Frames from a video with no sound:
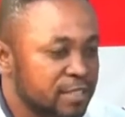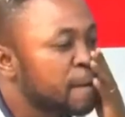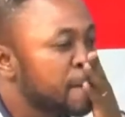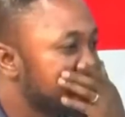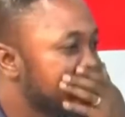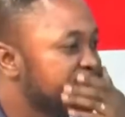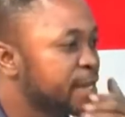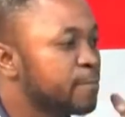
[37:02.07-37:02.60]

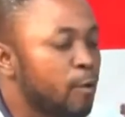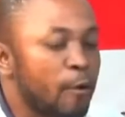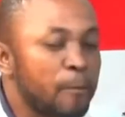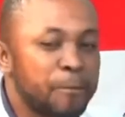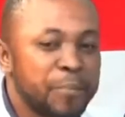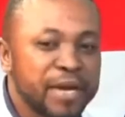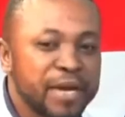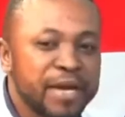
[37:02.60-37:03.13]
Many
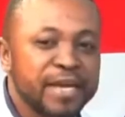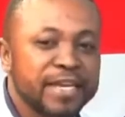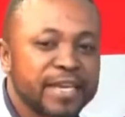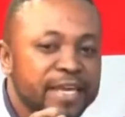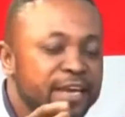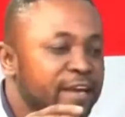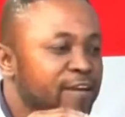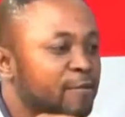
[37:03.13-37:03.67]
Bombay,
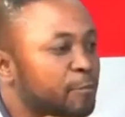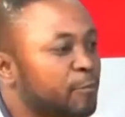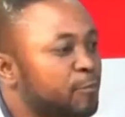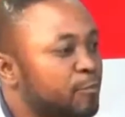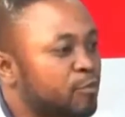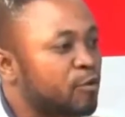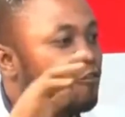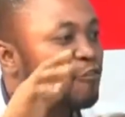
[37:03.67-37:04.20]
ne,
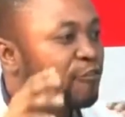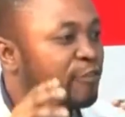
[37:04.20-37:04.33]
prof,